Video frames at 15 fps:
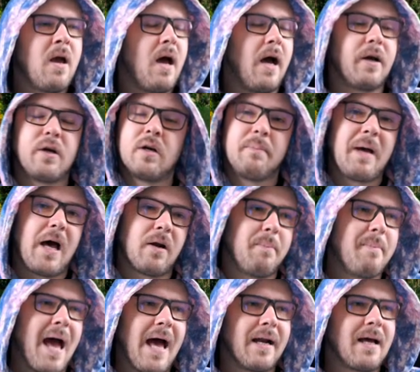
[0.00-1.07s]
a good amount of
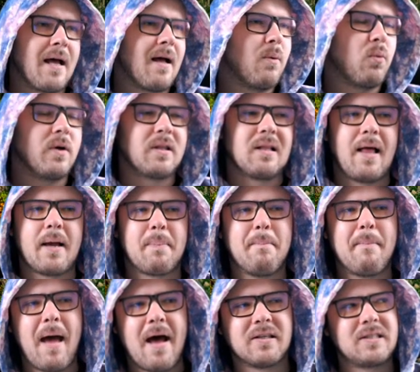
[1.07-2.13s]
mana with like
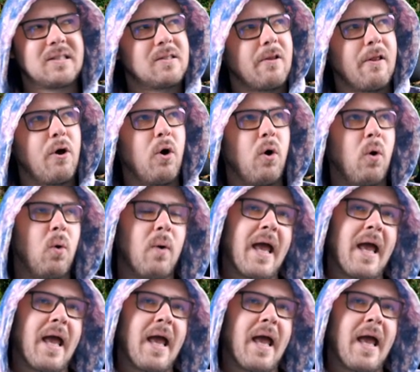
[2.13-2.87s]
mass slow